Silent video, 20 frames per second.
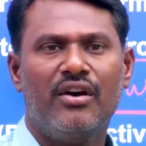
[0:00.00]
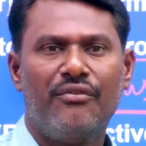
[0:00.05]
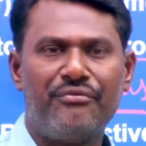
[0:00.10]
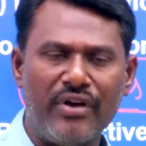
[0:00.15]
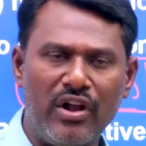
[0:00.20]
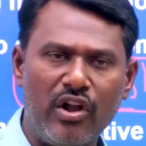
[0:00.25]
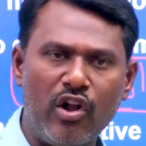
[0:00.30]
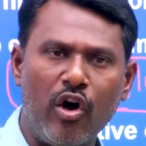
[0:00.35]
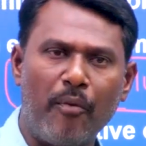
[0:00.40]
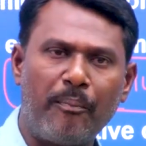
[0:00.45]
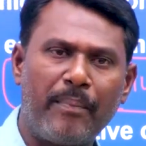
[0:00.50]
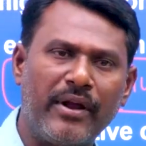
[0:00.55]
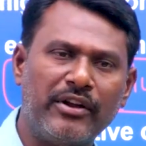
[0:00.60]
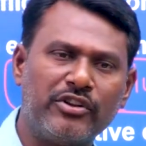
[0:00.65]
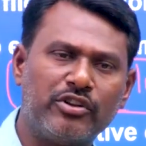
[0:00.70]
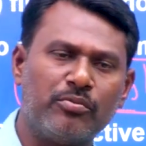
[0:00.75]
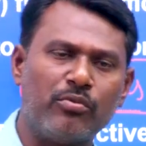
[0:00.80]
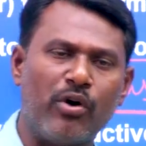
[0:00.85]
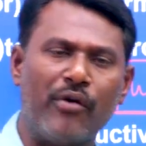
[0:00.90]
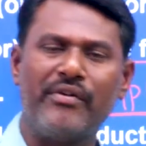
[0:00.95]
fallopian
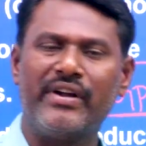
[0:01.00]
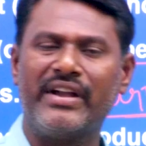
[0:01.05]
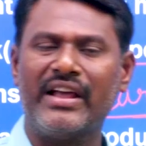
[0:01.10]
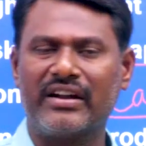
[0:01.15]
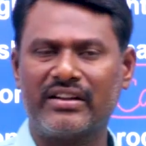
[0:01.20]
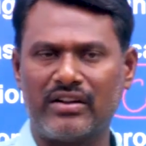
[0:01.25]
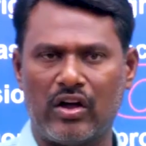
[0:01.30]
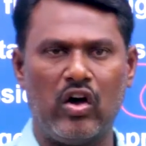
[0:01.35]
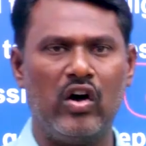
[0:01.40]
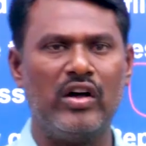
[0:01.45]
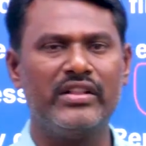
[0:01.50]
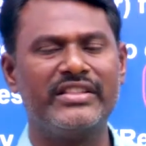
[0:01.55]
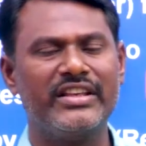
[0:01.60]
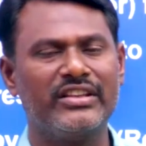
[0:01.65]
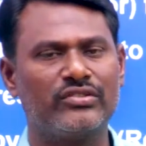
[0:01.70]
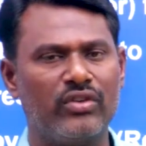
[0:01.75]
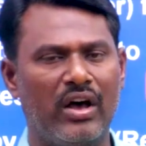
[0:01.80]
tube, oviduct, all these